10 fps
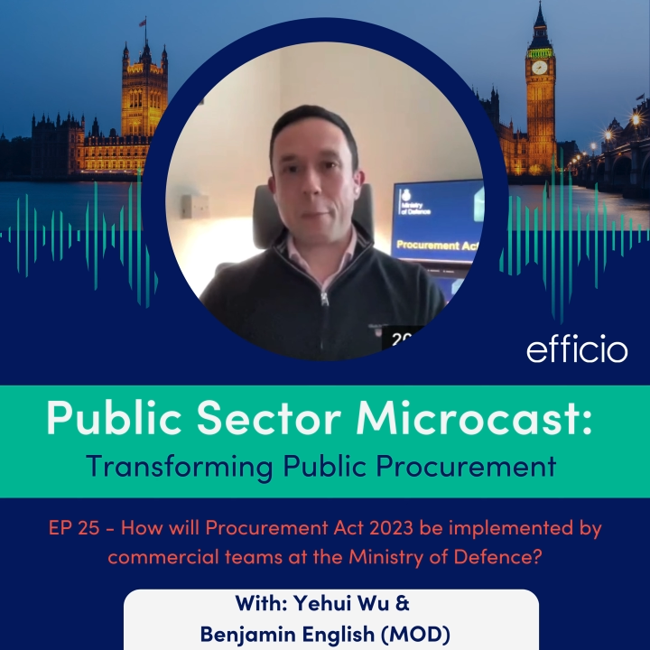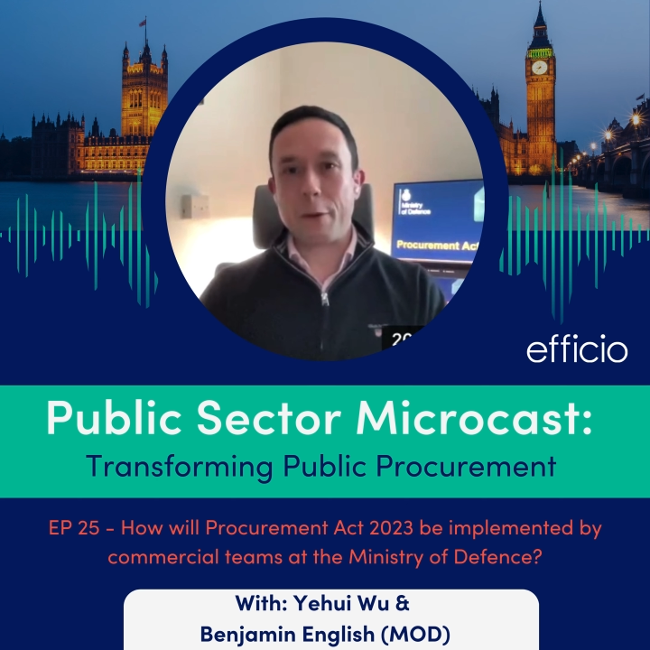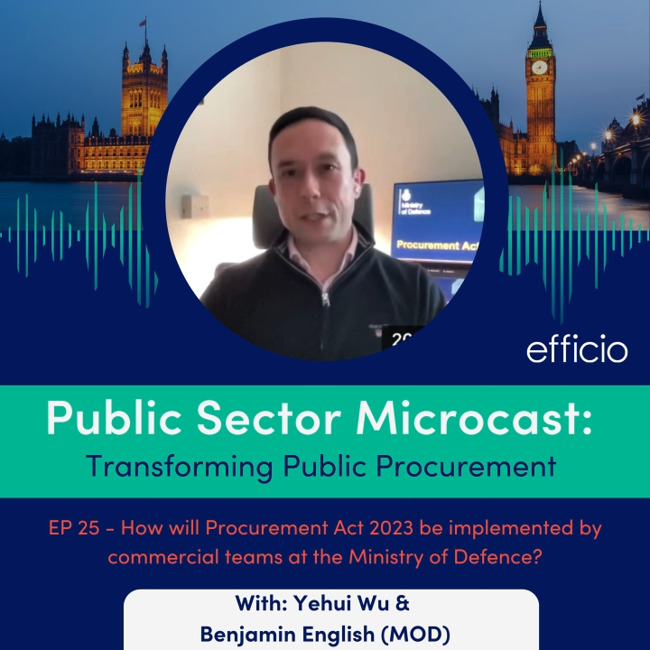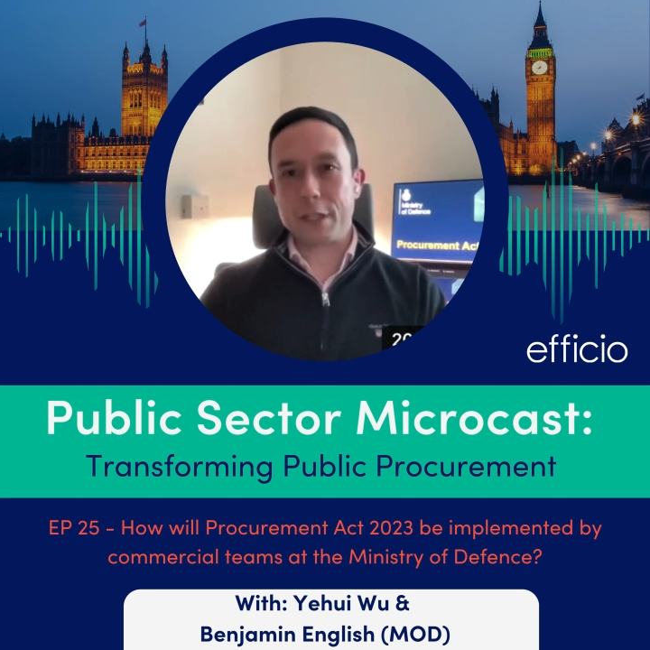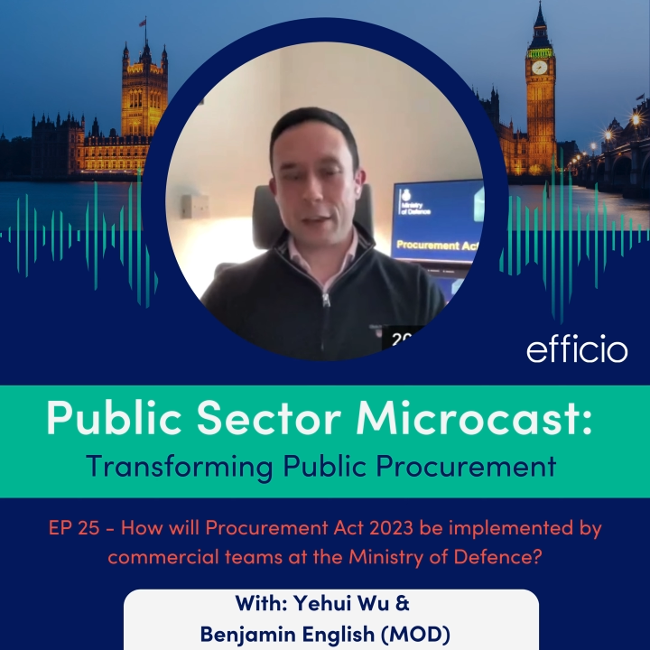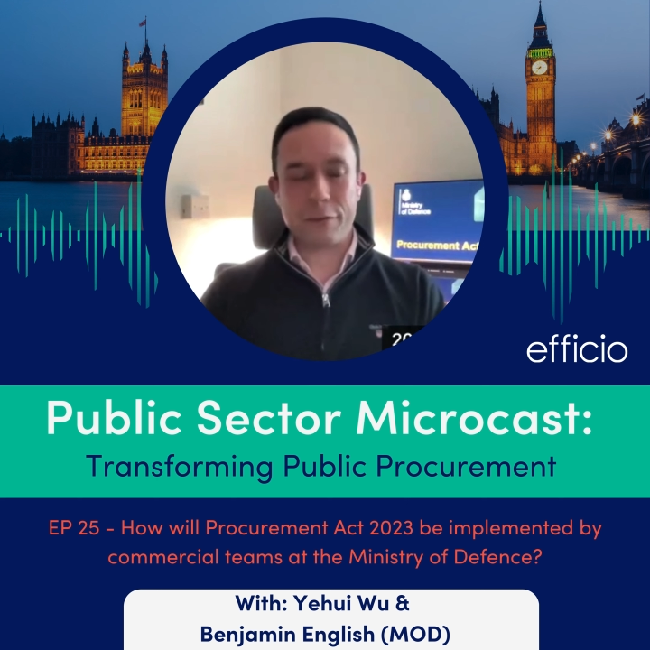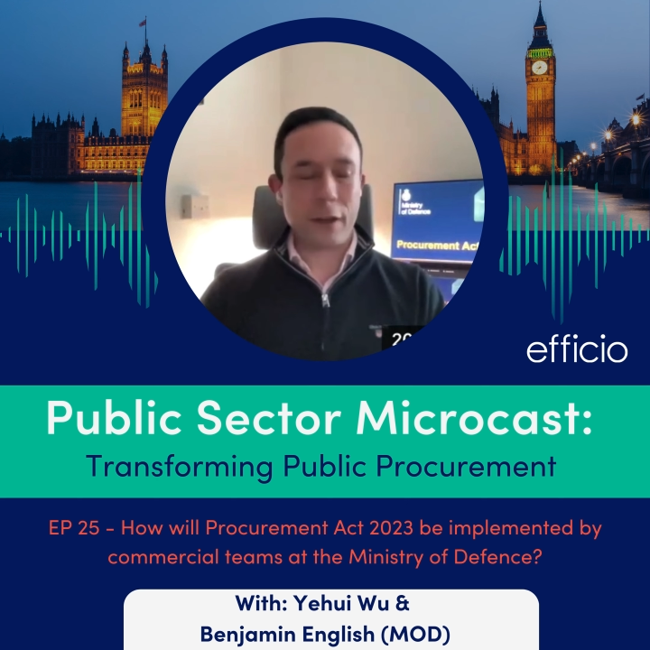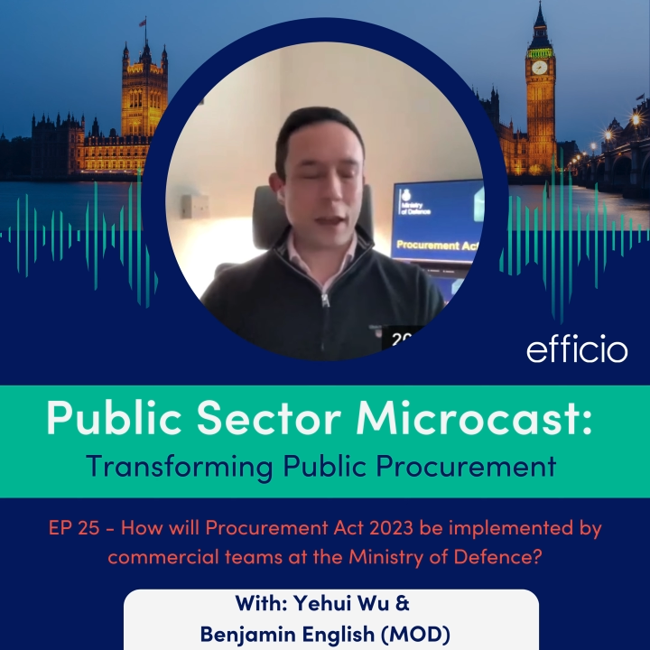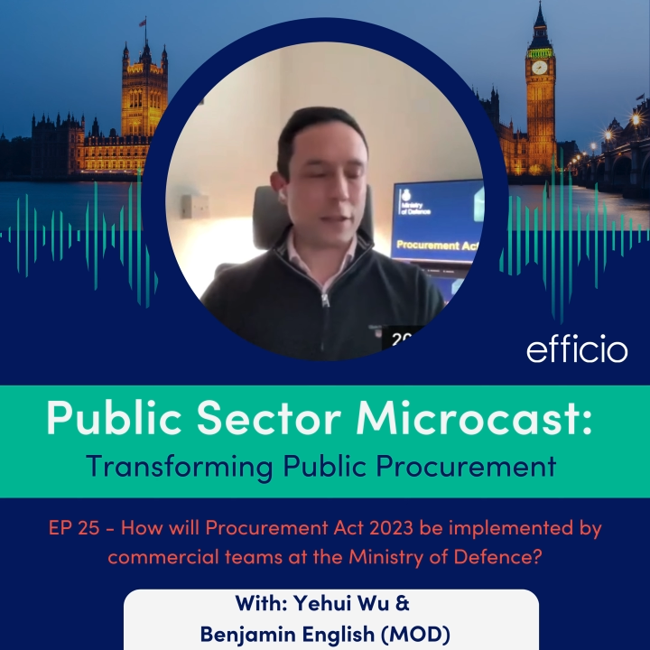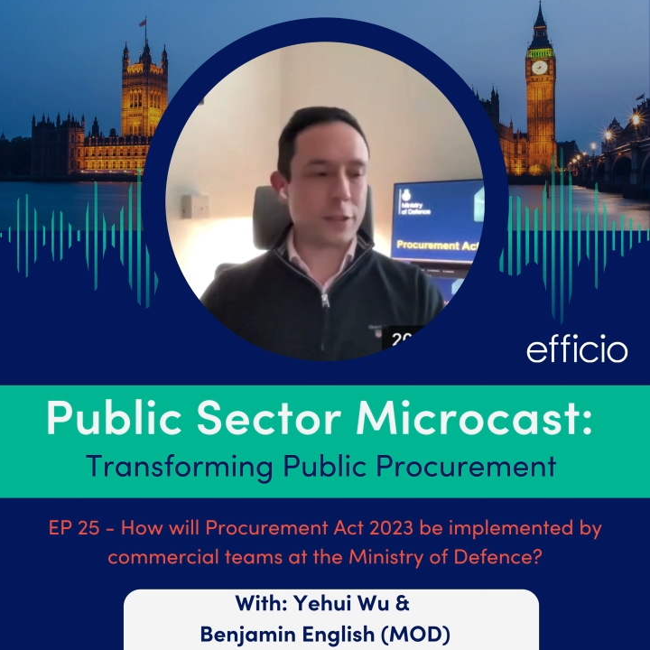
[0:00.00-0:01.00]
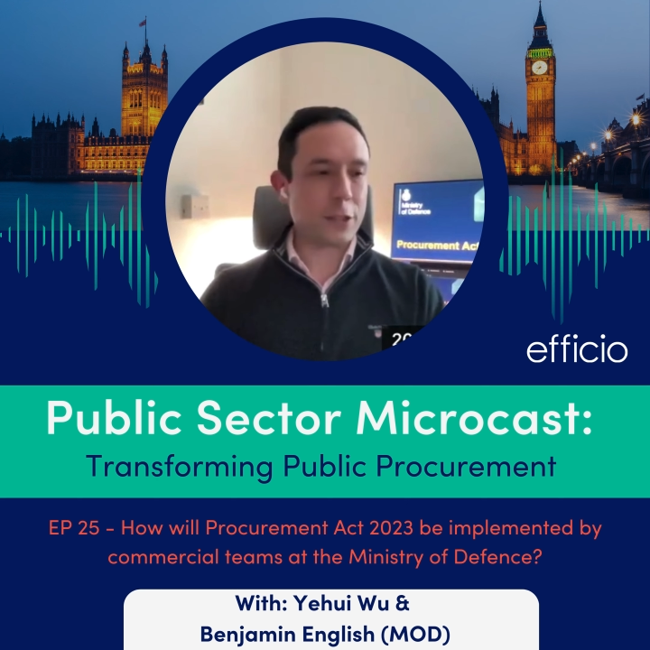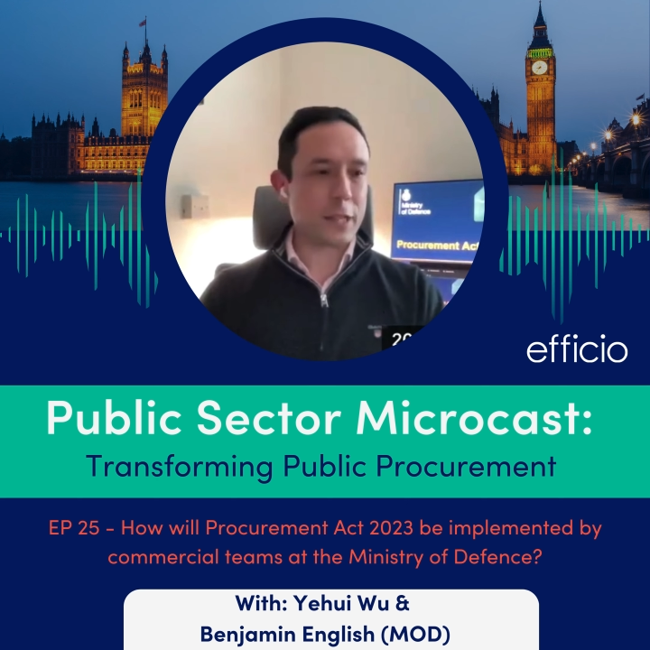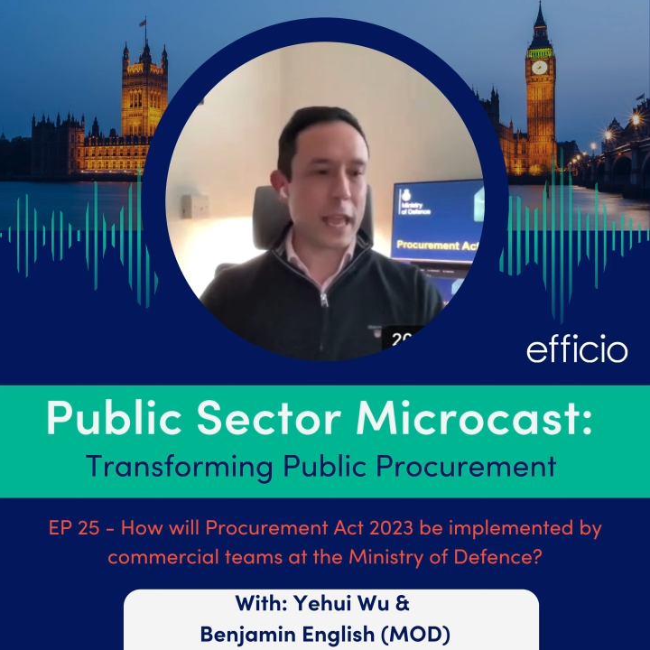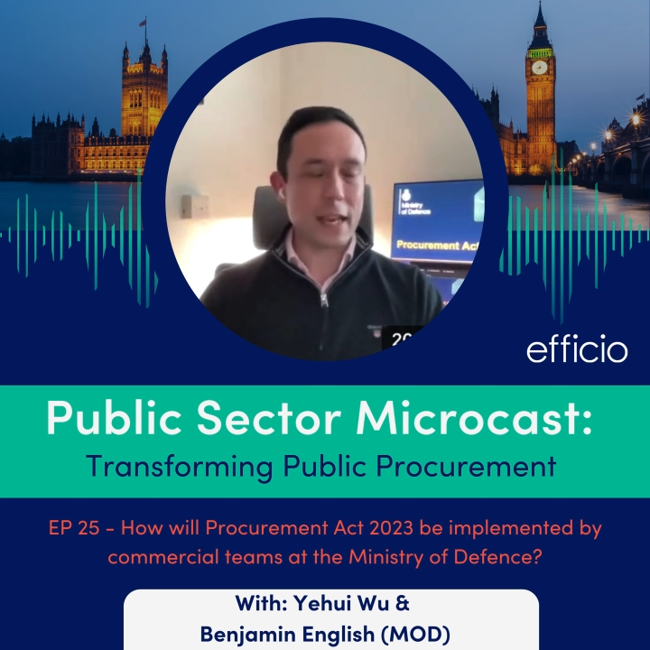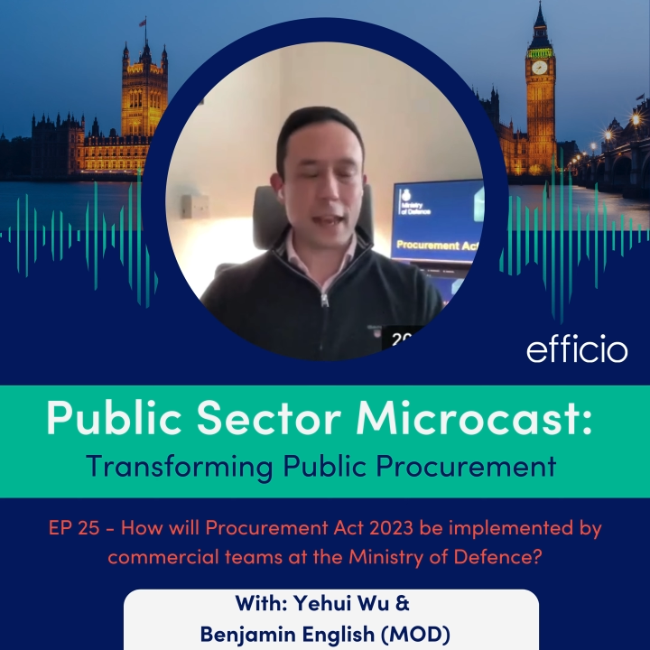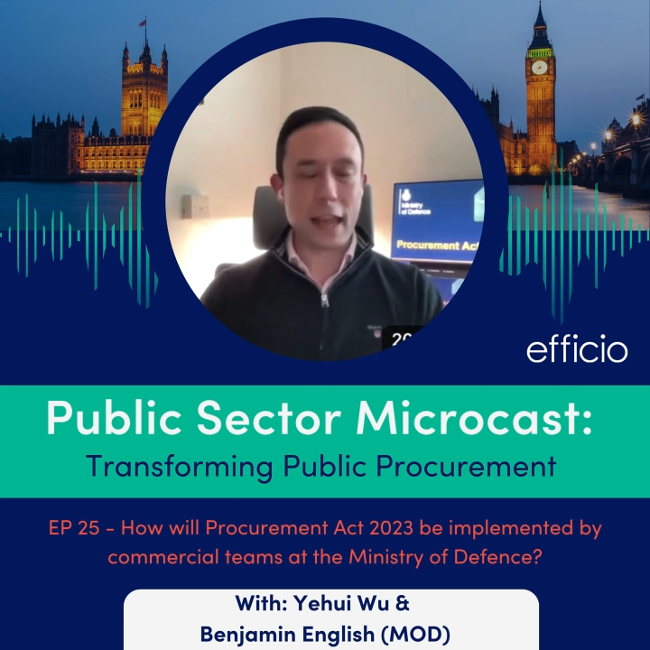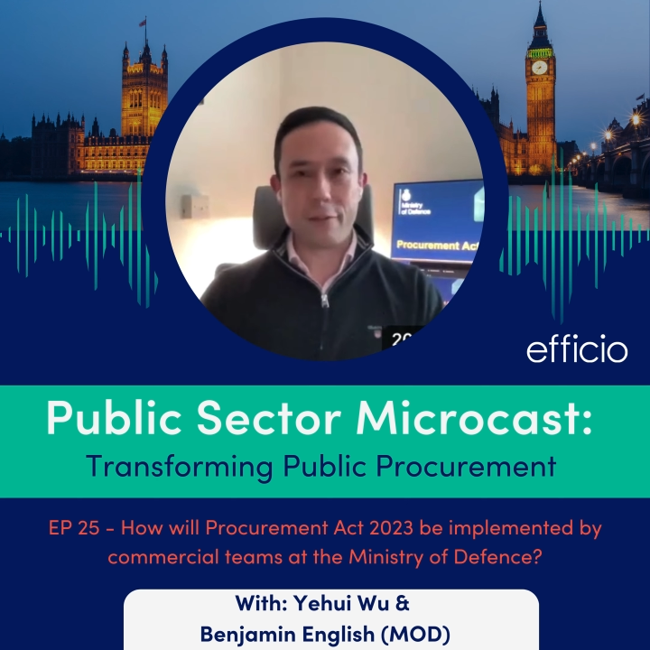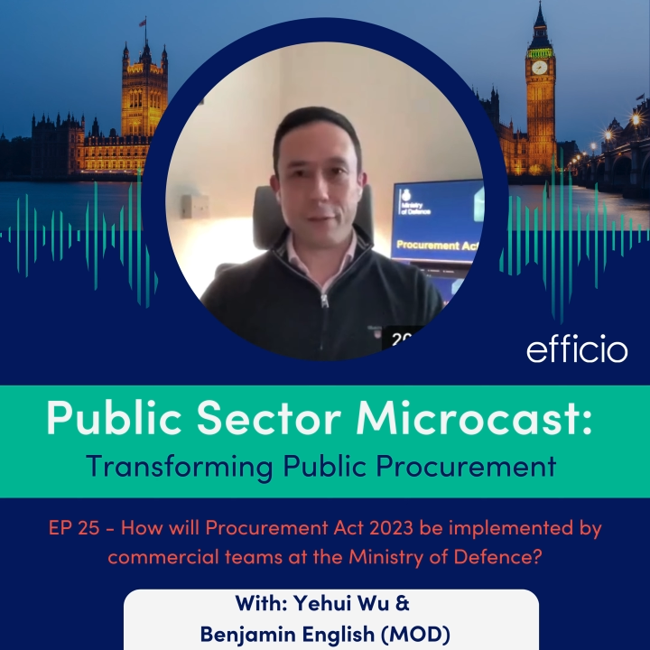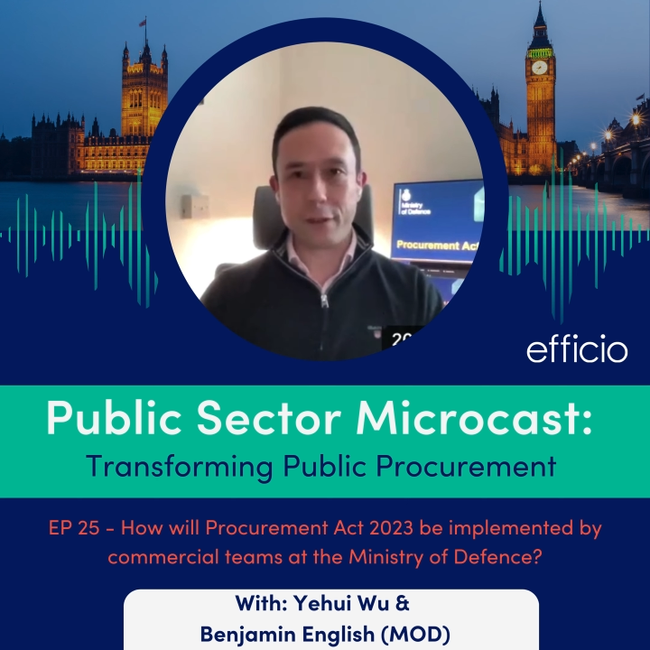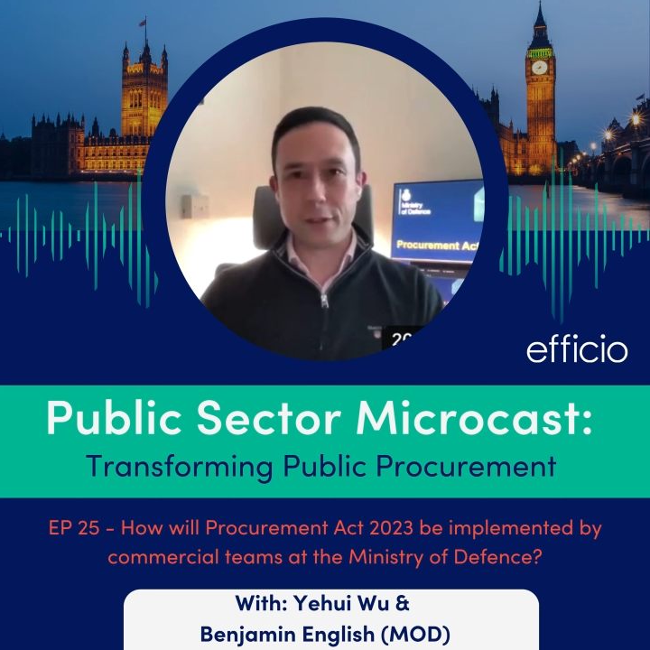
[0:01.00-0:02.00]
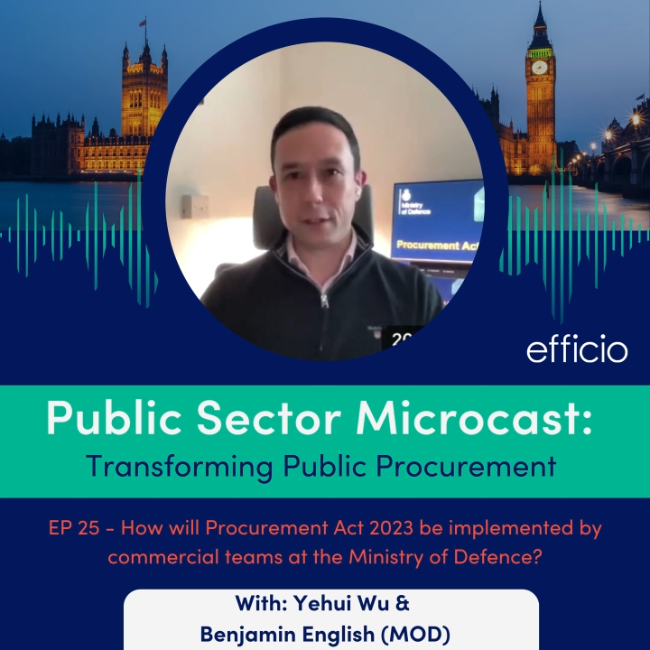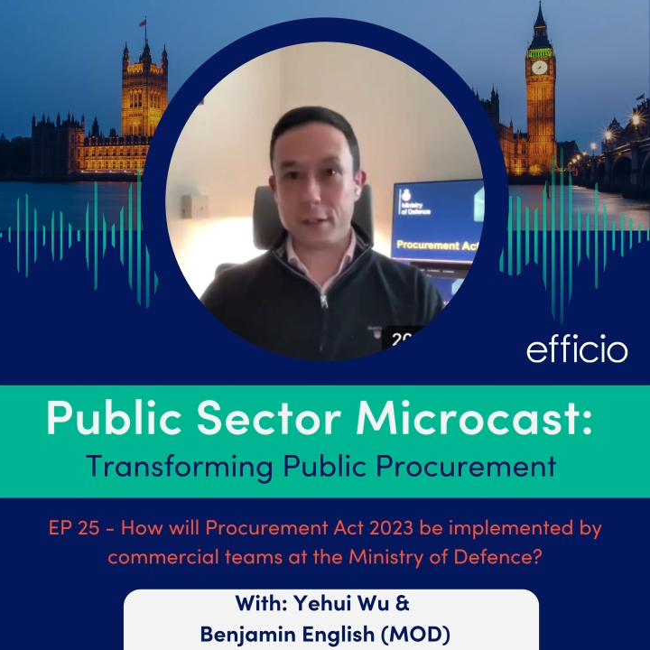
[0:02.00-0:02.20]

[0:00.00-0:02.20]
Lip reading: collaborative and sustained effort,